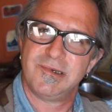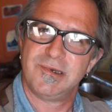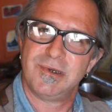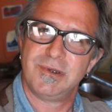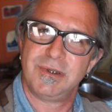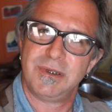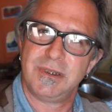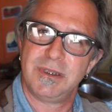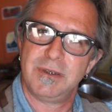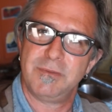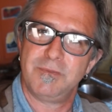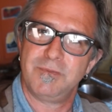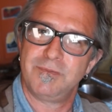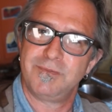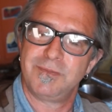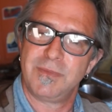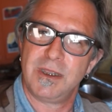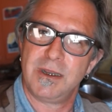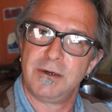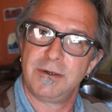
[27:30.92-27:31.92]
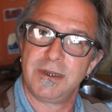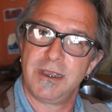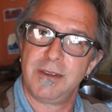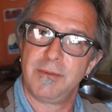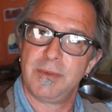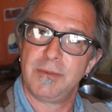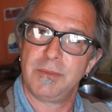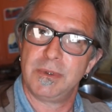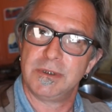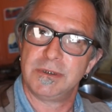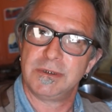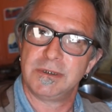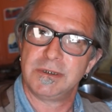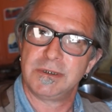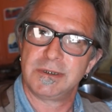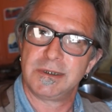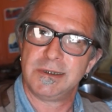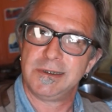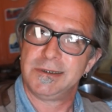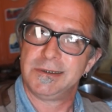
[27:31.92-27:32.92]
Only in the entertainment
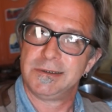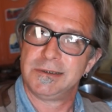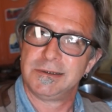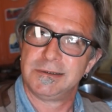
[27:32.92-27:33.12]
business, huh?